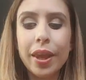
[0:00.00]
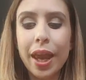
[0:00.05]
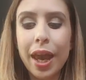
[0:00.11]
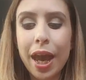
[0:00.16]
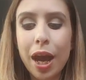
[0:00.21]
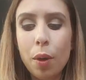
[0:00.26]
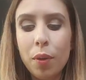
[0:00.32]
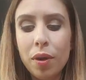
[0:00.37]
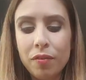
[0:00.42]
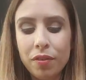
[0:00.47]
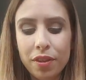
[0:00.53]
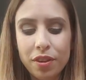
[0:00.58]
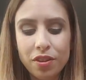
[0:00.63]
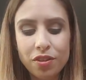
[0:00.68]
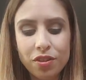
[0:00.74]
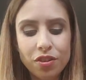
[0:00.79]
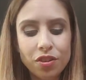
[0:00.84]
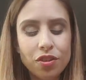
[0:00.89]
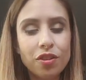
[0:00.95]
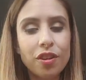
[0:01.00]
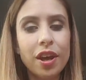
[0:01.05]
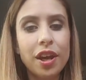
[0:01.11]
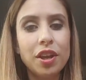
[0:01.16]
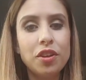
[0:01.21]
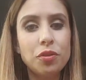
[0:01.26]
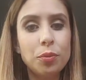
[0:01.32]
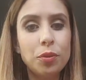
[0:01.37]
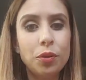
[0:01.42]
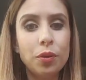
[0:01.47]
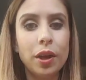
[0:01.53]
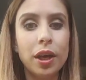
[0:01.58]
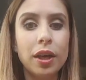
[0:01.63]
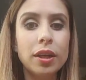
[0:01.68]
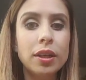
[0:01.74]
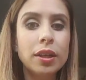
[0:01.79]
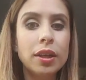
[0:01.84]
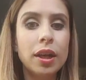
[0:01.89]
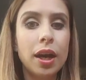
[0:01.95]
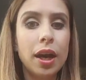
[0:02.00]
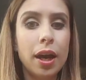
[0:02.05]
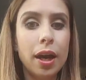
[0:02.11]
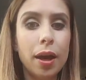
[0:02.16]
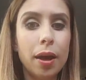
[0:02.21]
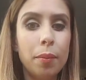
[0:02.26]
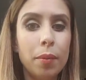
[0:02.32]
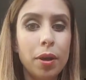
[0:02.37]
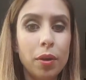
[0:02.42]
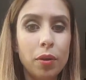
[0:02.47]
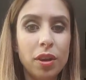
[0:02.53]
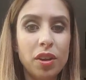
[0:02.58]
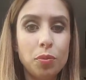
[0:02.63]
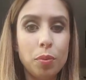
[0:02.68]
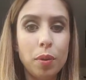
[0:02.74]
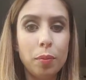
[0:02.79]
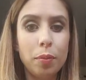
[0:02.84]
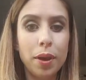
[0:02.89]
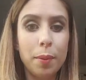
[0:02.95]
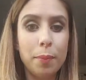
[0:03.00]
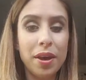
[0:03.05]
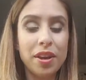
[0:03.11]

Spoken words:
However, this is just slightly smaller and is probably a